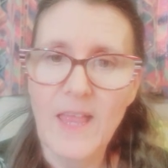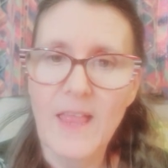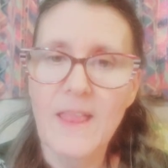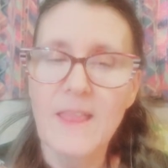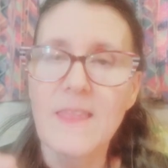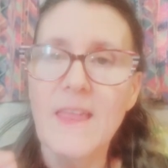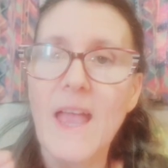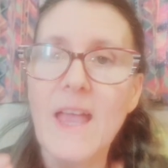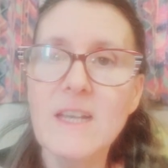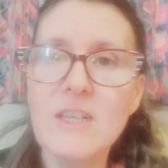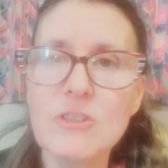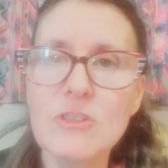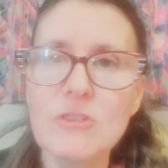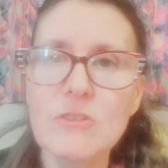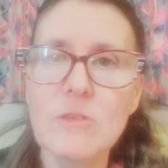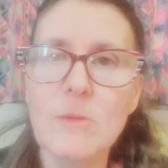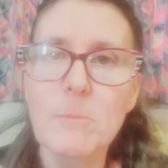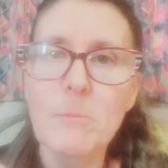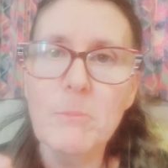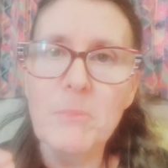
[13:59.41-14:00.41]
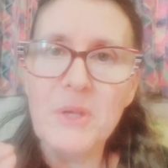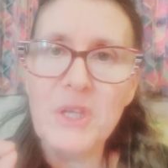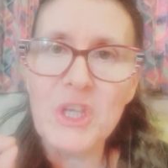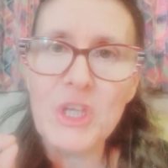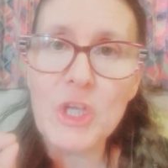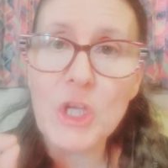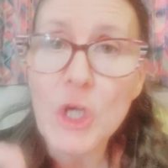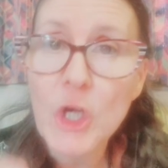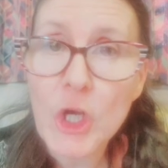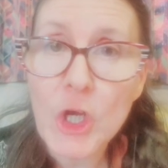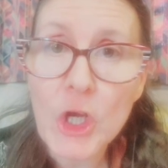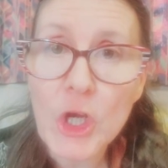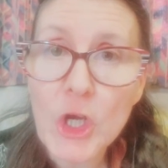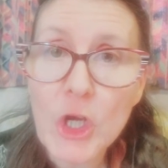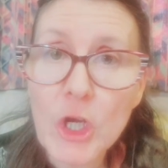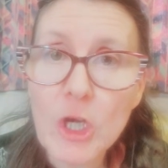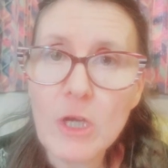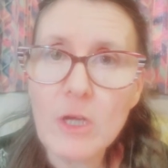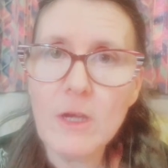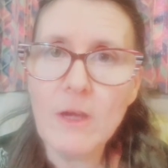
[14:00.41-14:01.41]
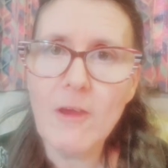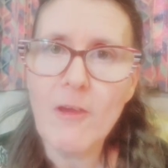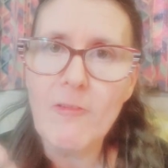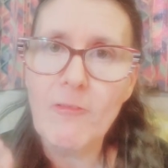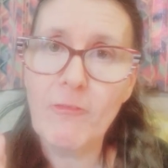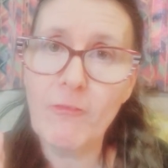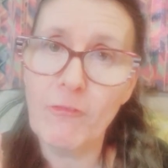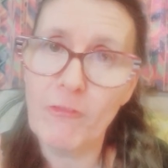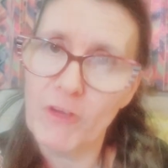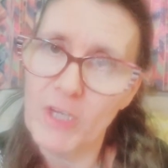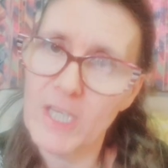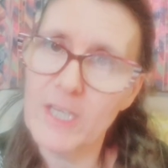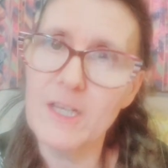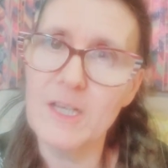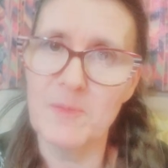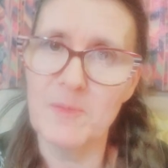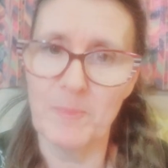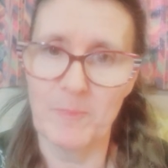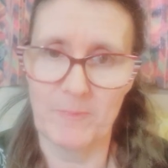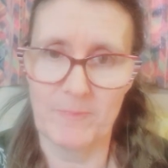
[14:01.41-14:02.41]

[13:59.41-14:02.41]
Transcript: That is pure freedom.